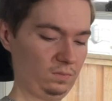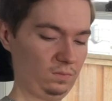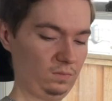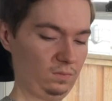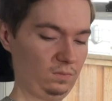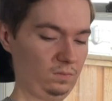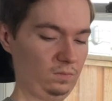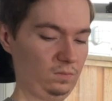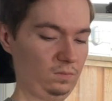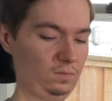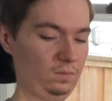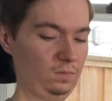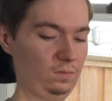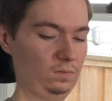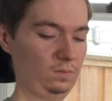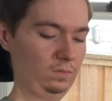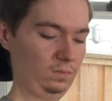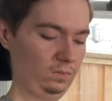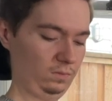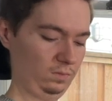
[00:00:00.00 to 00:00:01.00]

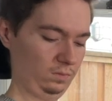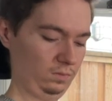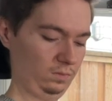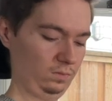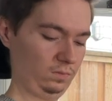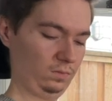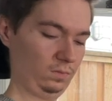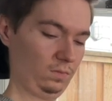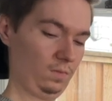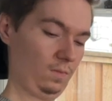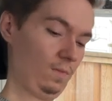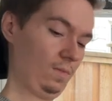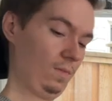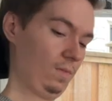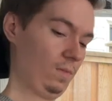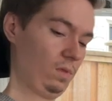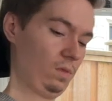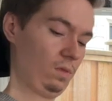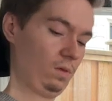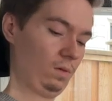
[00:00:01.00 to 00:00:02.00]

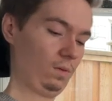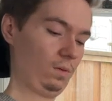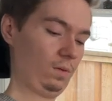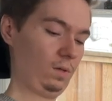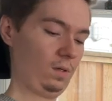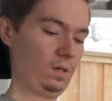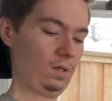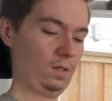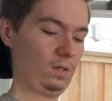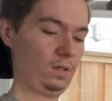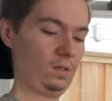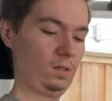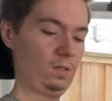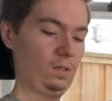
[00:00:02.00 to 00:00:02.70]
(no one is talking)